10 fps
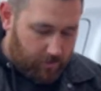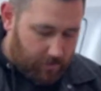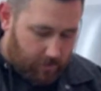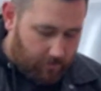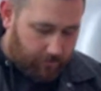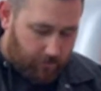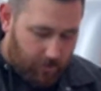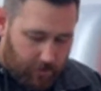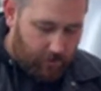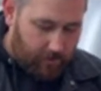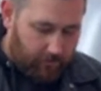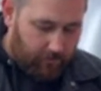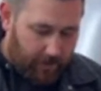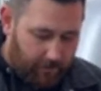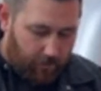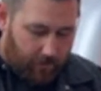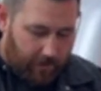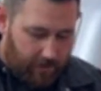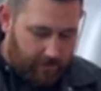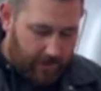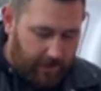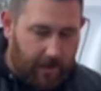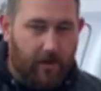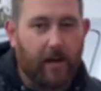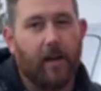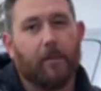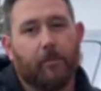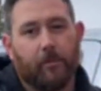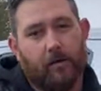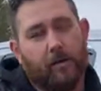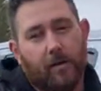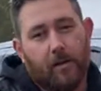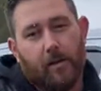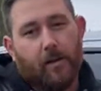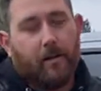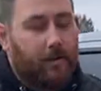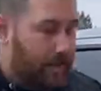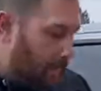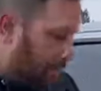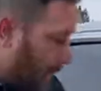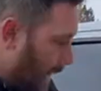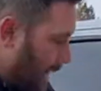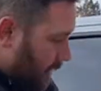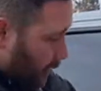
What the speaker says: So we're sort of, everyone here is like gearing up for getting back to